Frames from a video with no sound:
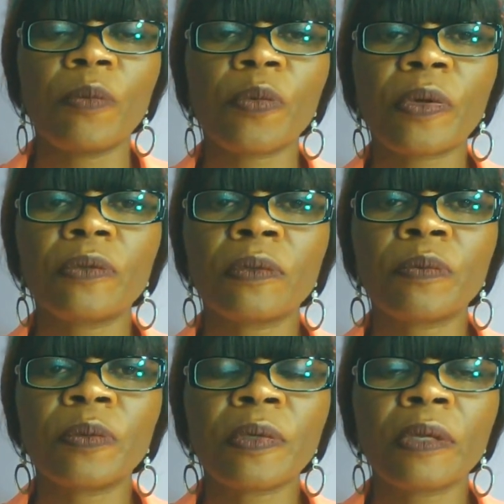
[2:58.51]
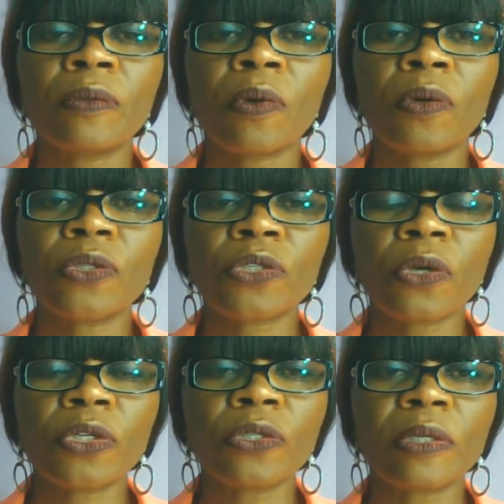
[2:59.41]
People that do
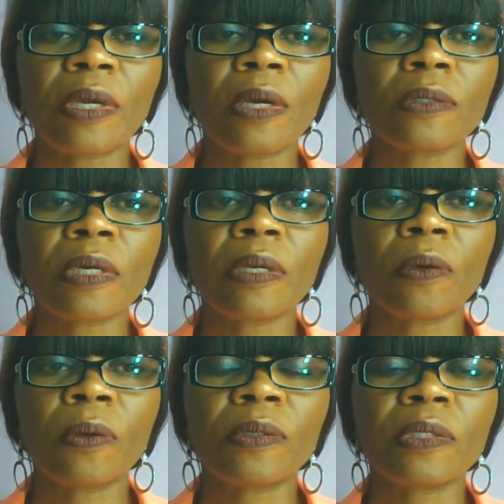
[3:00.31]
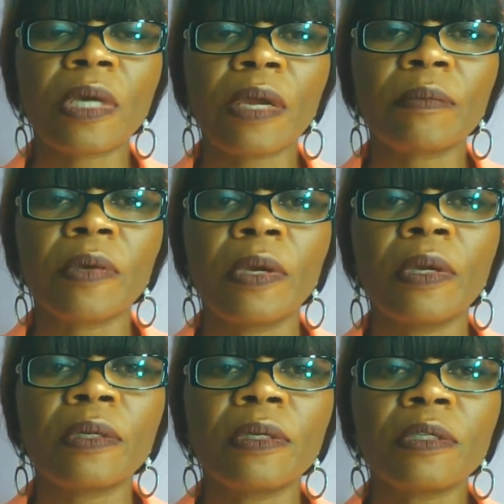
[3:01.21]
construction, they're outside all the time. These